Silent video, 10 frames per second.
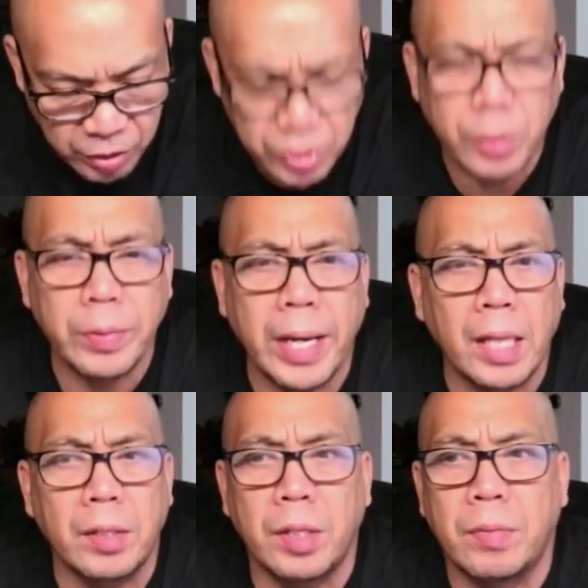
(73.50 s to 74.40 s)
the
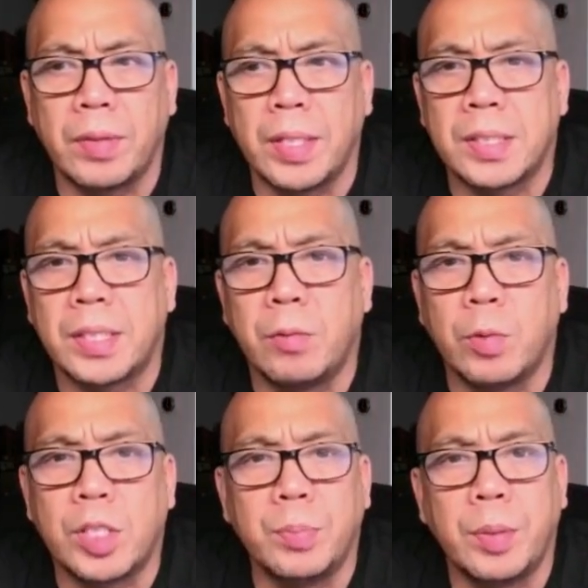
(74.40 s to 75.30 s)
reality of things and
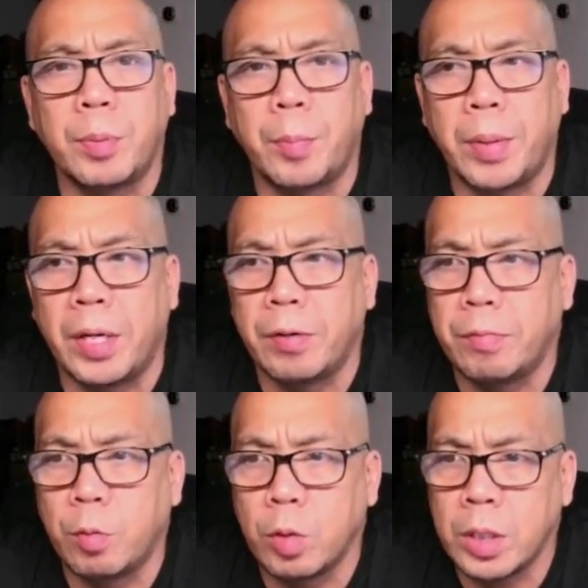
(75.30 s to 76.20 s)
what to be prepared
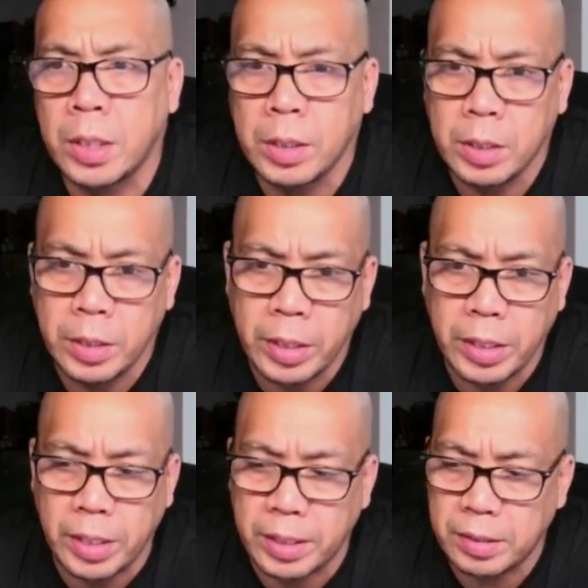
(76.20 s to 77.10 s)
for.
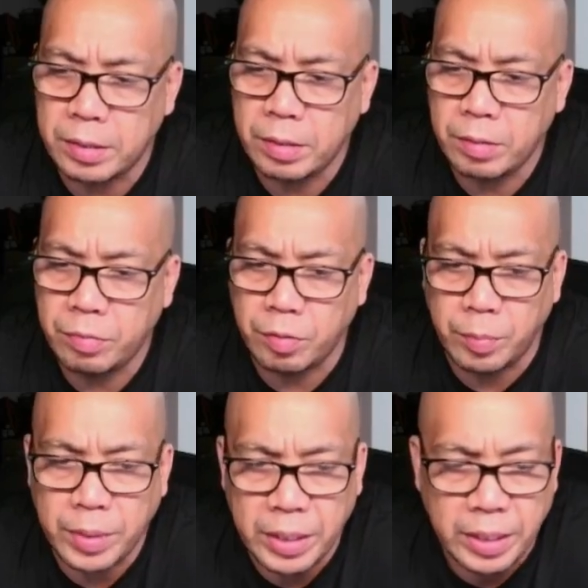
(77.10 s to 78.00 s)
And for
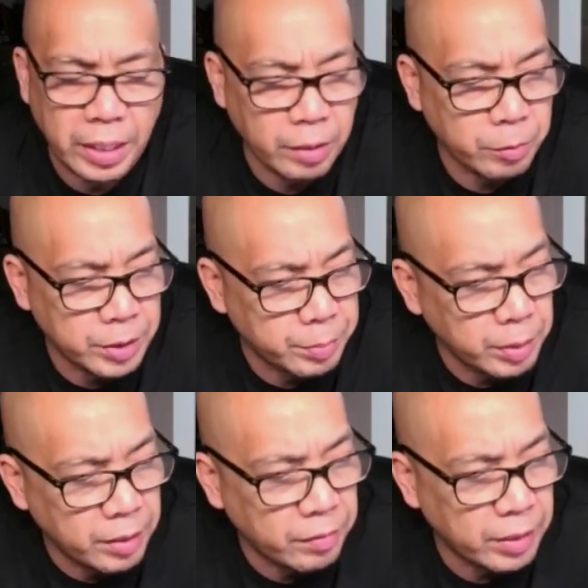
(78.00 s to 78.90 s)
me, I always
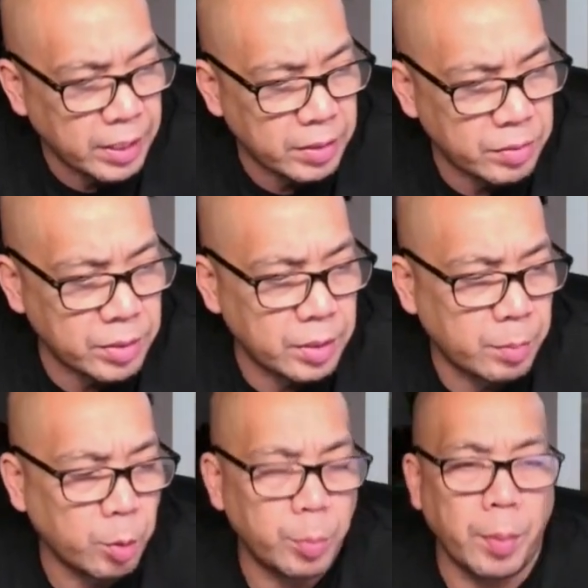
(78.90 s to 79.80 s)
believe in that the
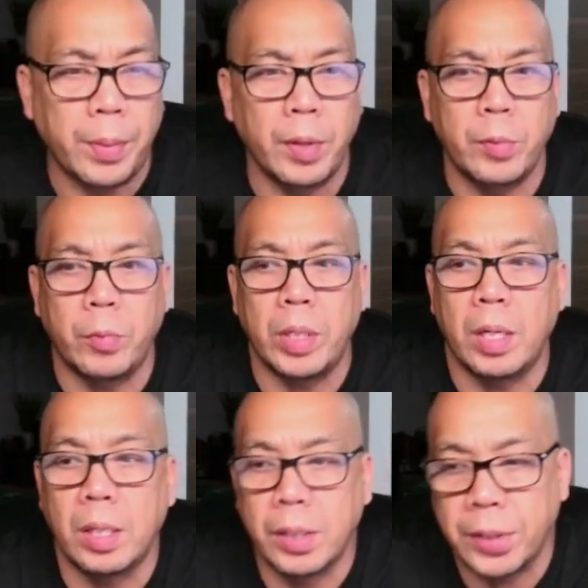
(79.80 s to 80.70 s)
more prepared we
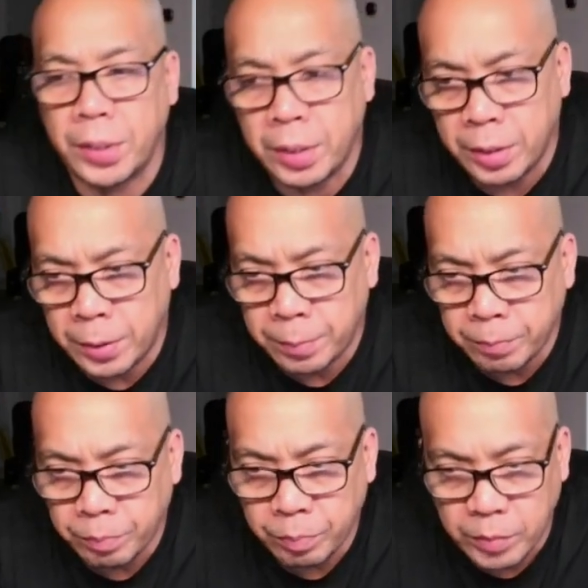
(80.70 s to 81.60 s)
are,
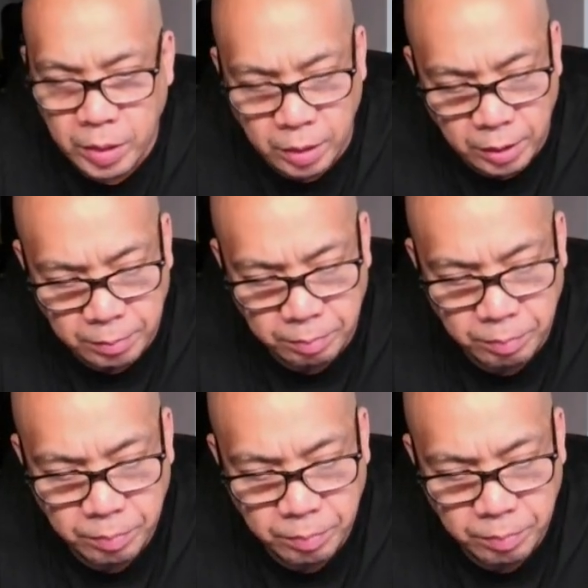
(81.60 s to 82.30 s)
the